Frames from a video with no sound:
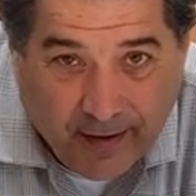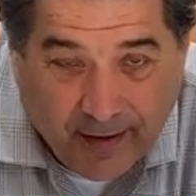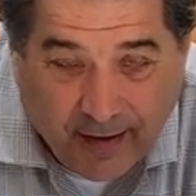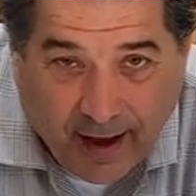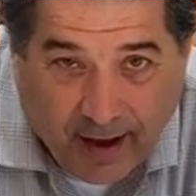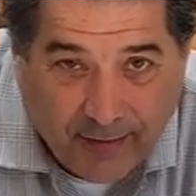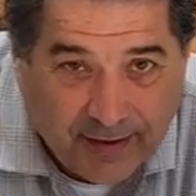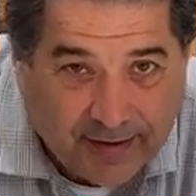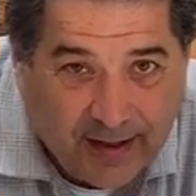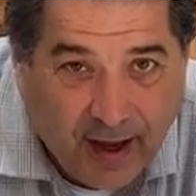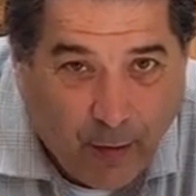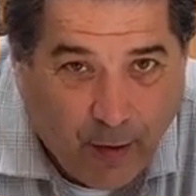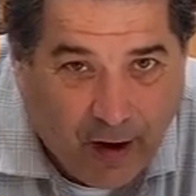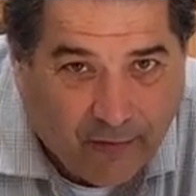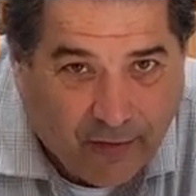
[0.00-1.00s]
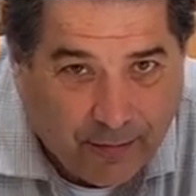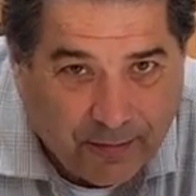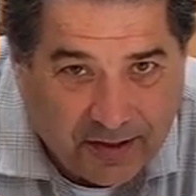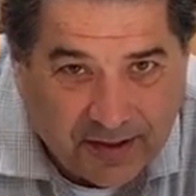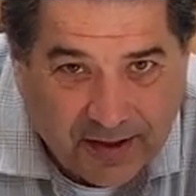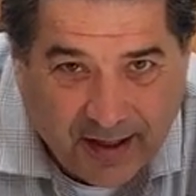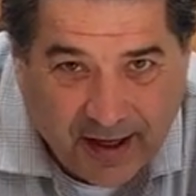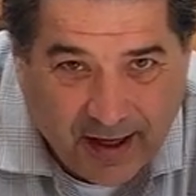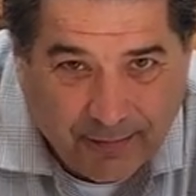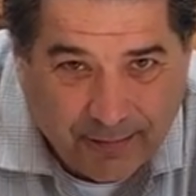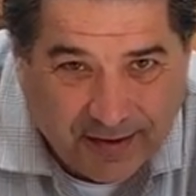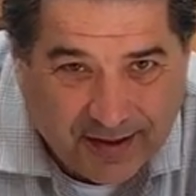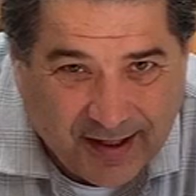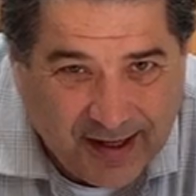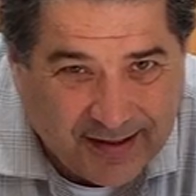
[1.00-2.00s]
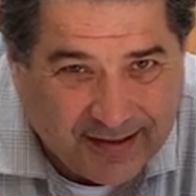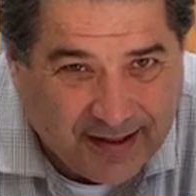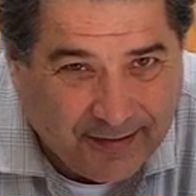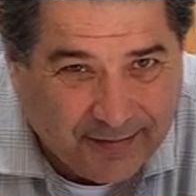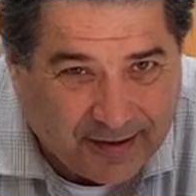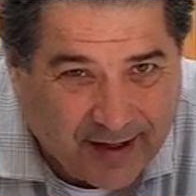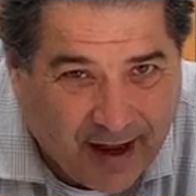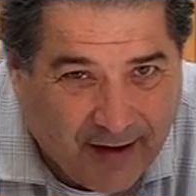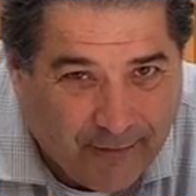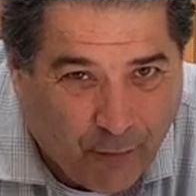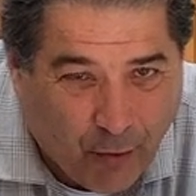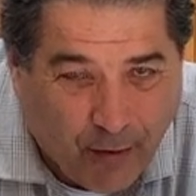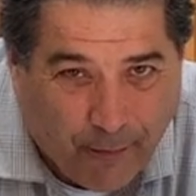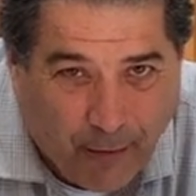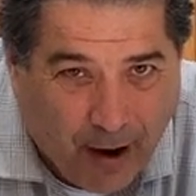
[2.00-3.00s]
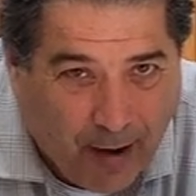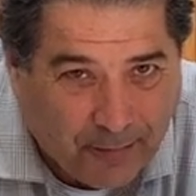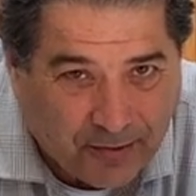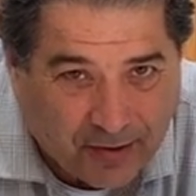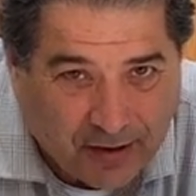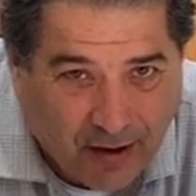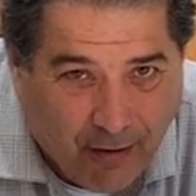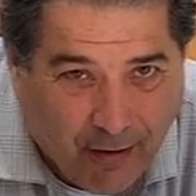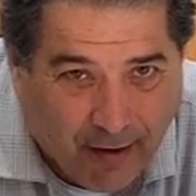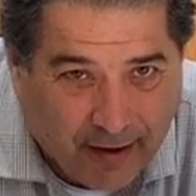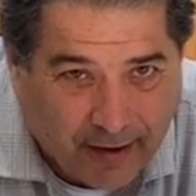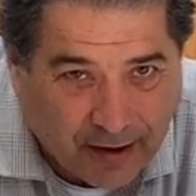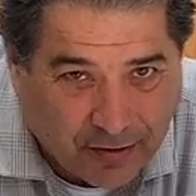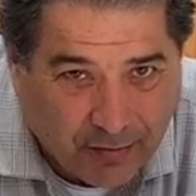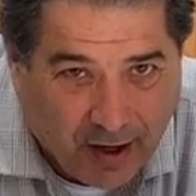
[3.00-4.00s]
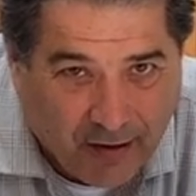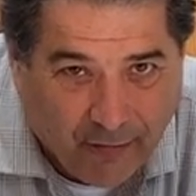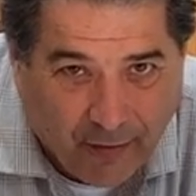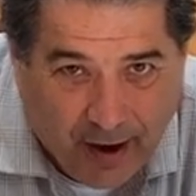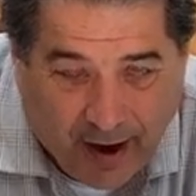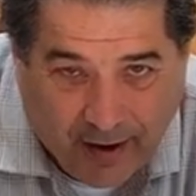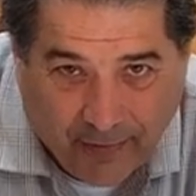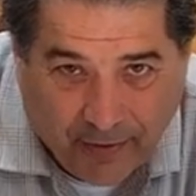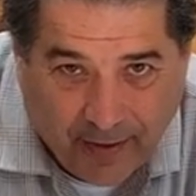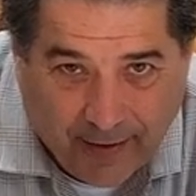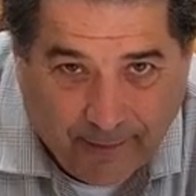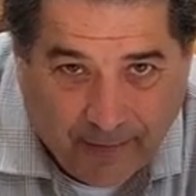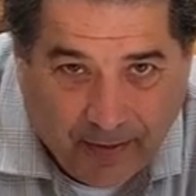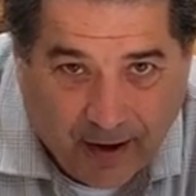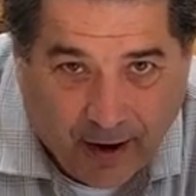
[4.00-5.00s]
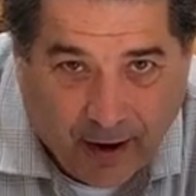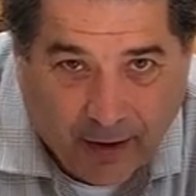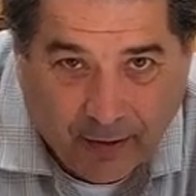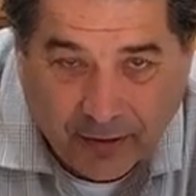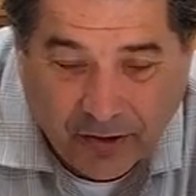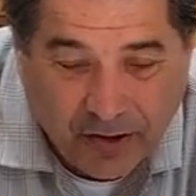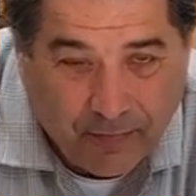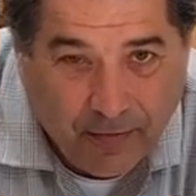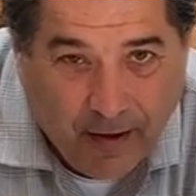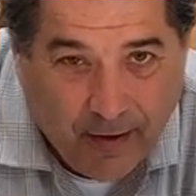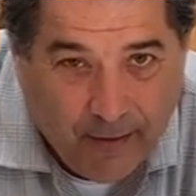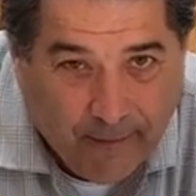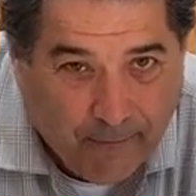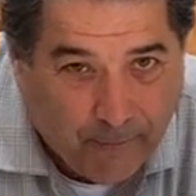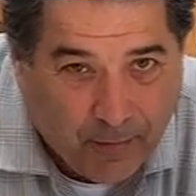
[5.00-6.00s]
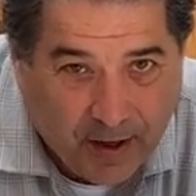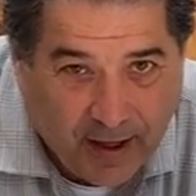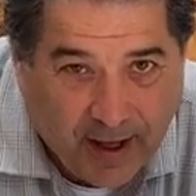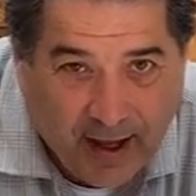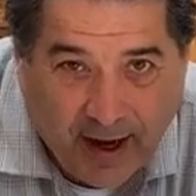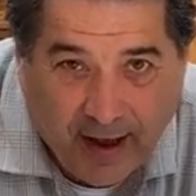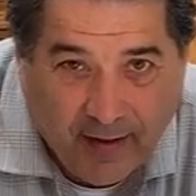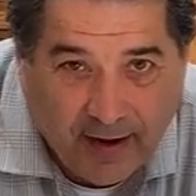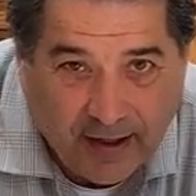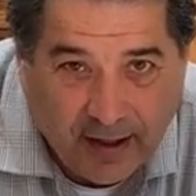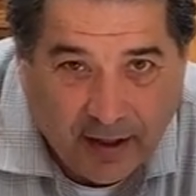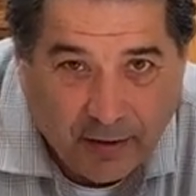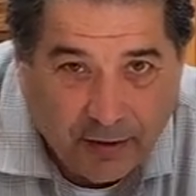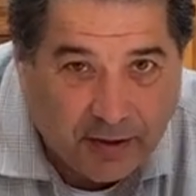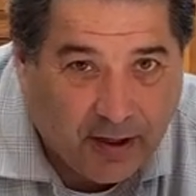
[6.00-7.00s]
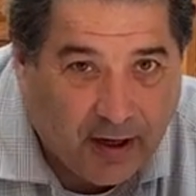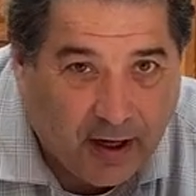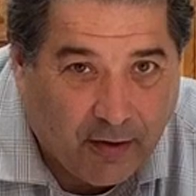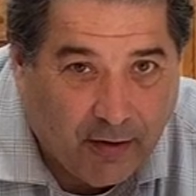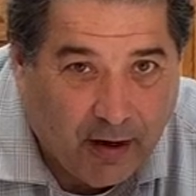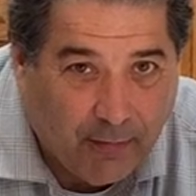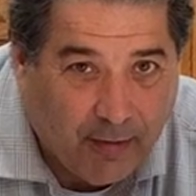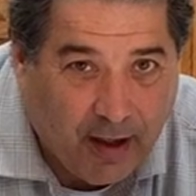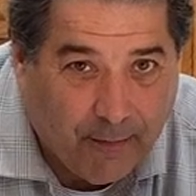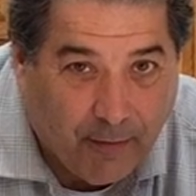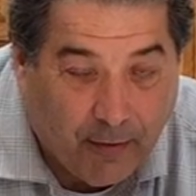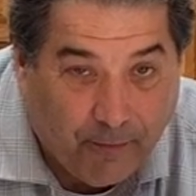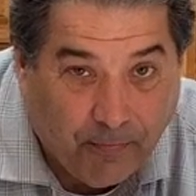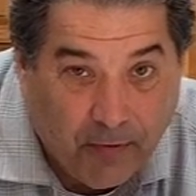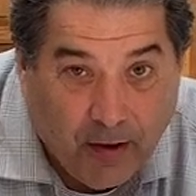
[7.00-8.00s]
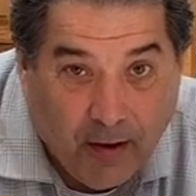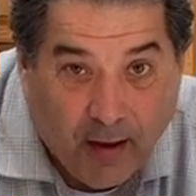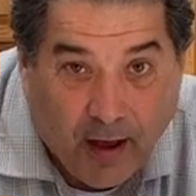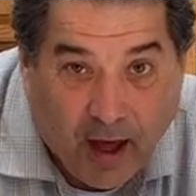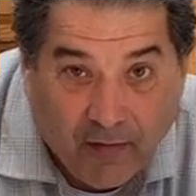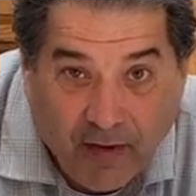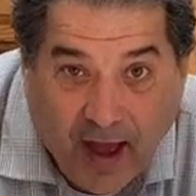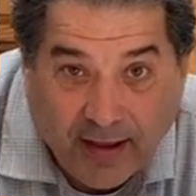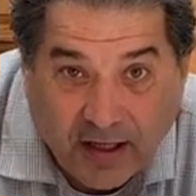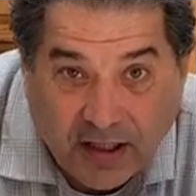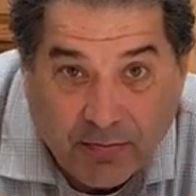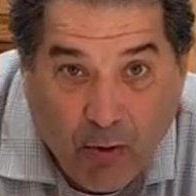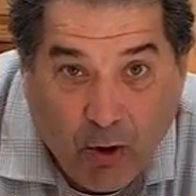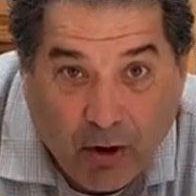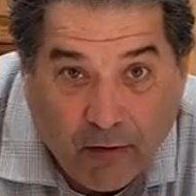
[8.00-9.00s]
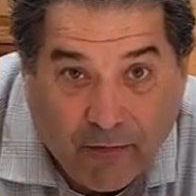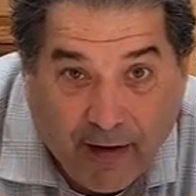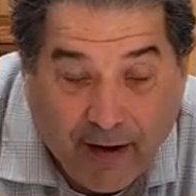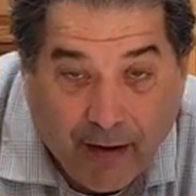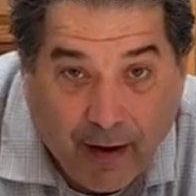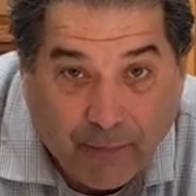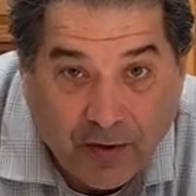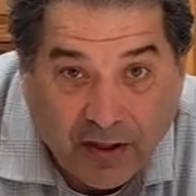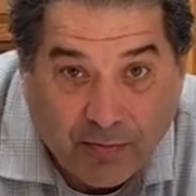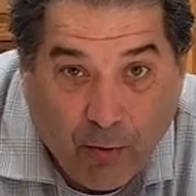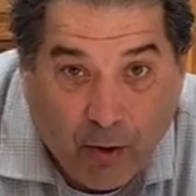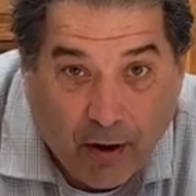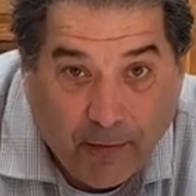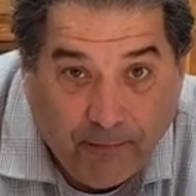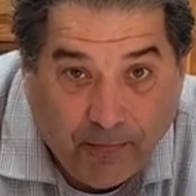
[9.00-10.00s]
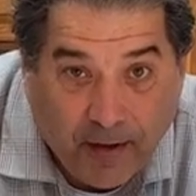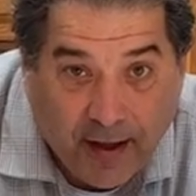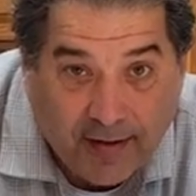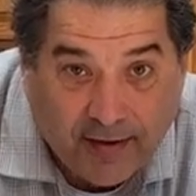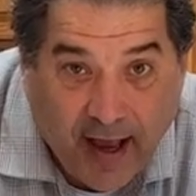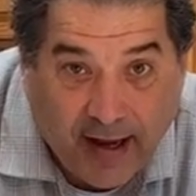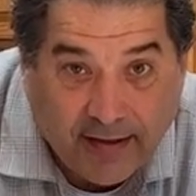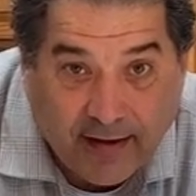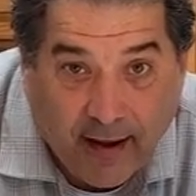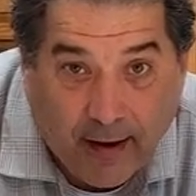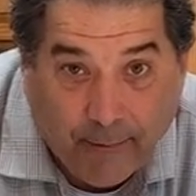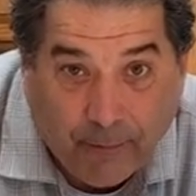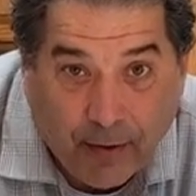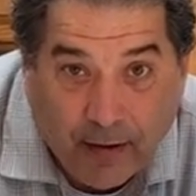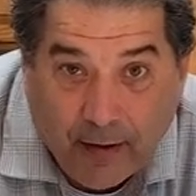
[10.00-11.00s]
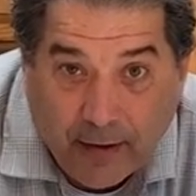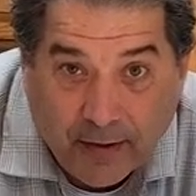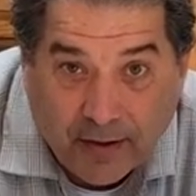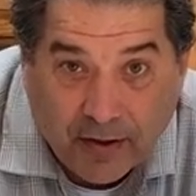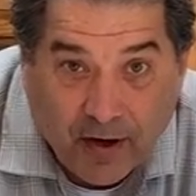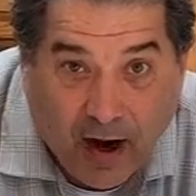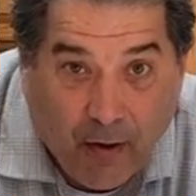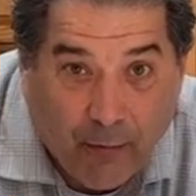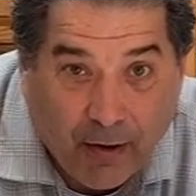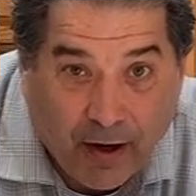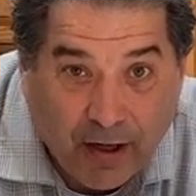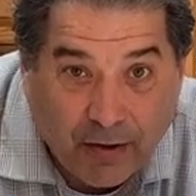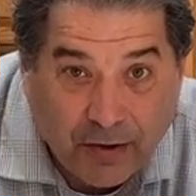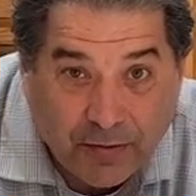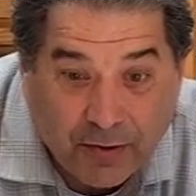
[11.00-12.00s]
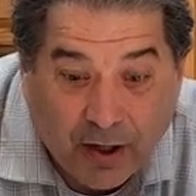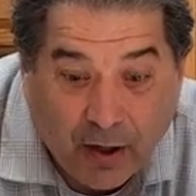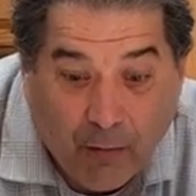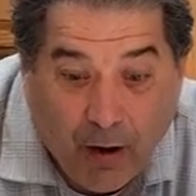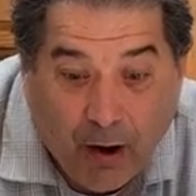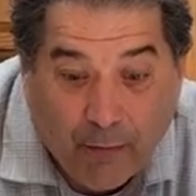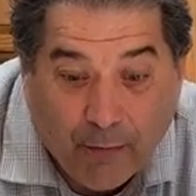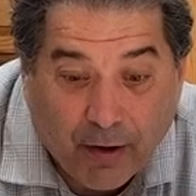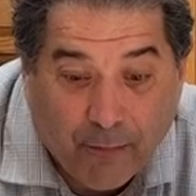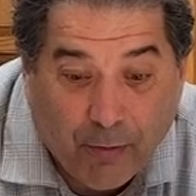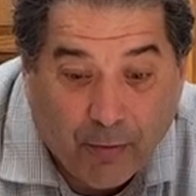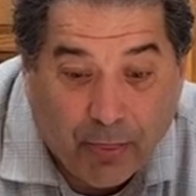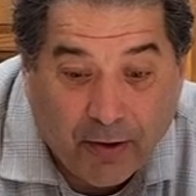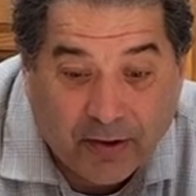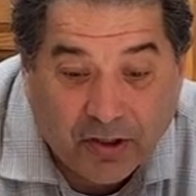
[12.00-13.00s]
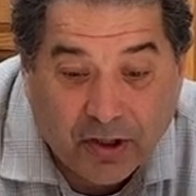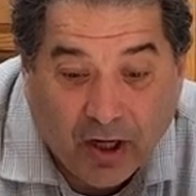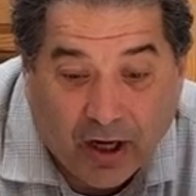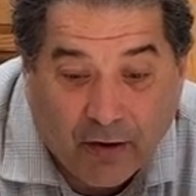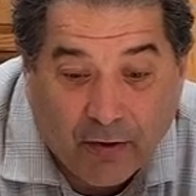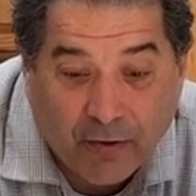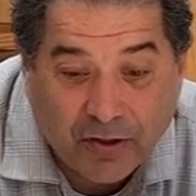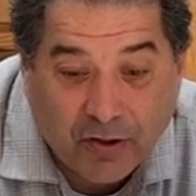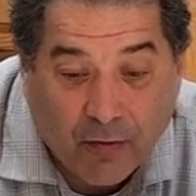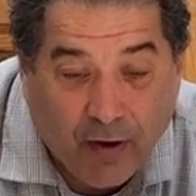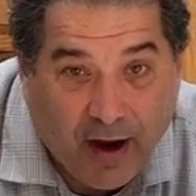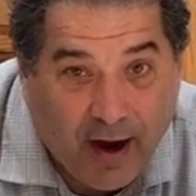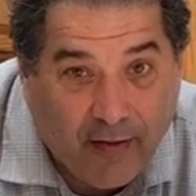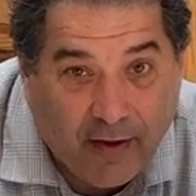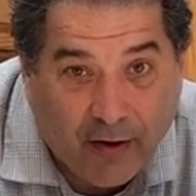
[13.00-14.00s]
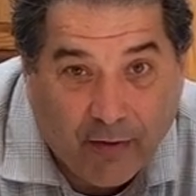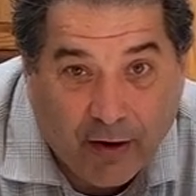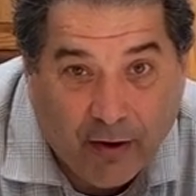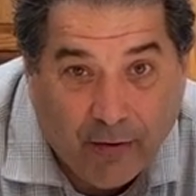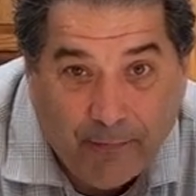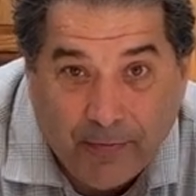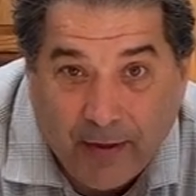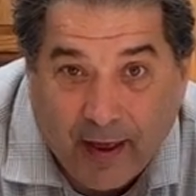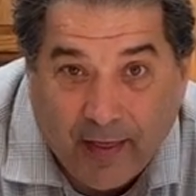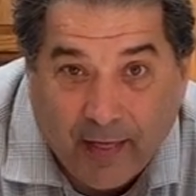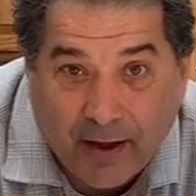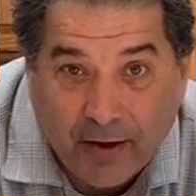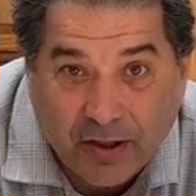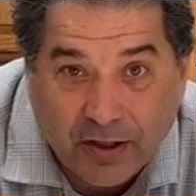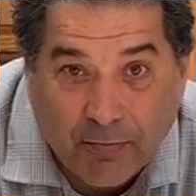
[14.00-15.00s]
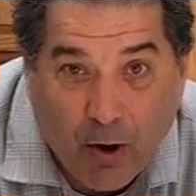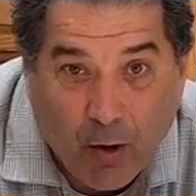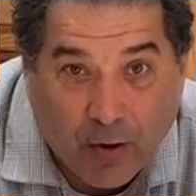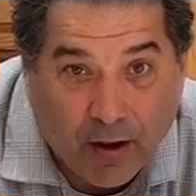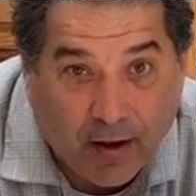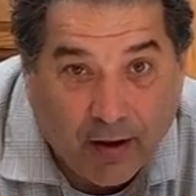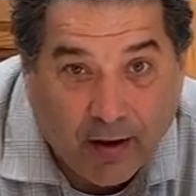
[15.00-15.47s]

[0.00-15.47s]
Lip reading: I would stay away from mesquite. Mesquite seems to have more problems with the augers when I've ran it than others. But again, I like to use hickory and maple. I've got the smoker fired up this morning. It's at temp. So now what we're going to do is we're going to go out and we're going to put this chuck roast right on the grill and let her smoke.